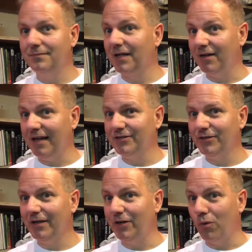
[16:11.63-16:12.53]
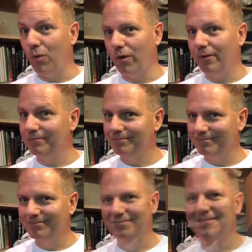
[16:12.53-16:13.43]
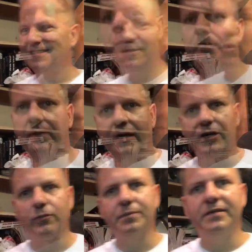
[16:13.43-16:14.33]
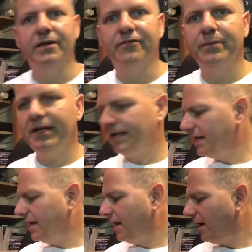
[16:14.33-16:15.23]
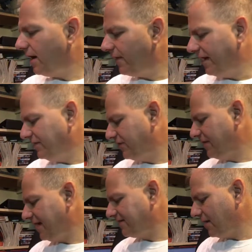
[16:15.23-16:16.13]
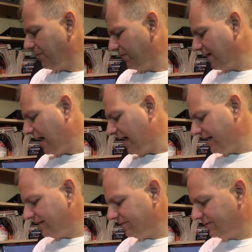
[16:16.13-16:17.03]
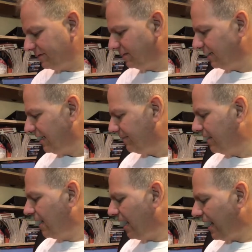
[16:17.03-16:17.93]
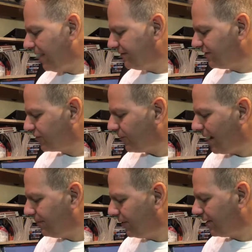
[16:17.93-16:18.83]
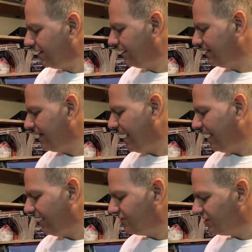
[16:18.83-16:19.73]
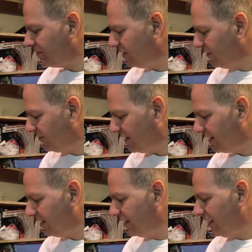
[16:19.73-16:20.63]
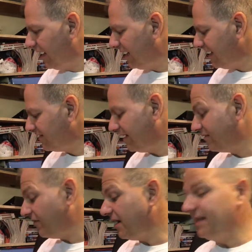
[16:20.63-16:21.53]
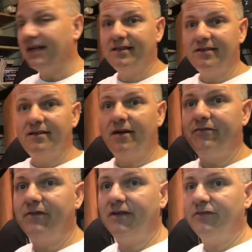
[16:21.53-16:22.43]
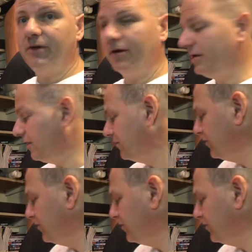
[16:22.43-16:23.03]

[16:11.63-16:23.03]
collector and hoarder. Or may I interrupt there for a minute? All right. So next up we've got, I have this scrapbook that I've just been using. It has, it's funny. Like this stuff is, are, you know,